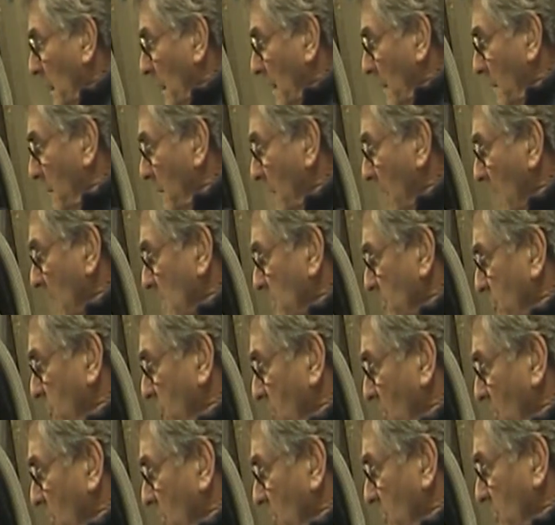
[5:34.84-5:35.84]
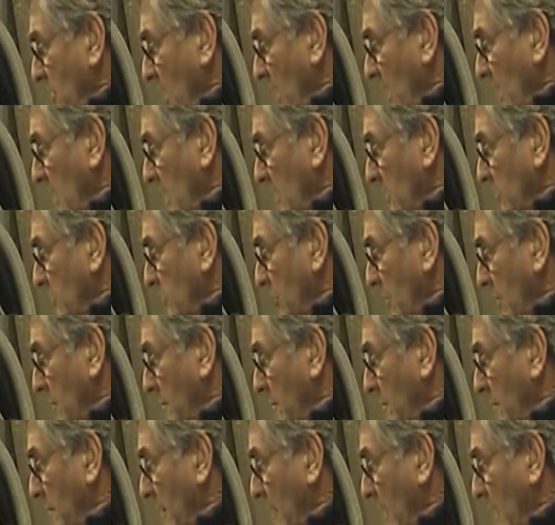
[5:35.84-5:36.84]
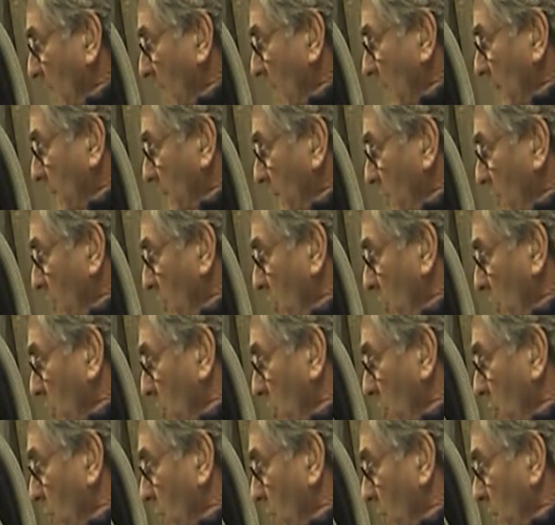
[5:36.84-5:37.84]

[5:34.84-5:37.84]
Masts on a sailing ship aren't vertical.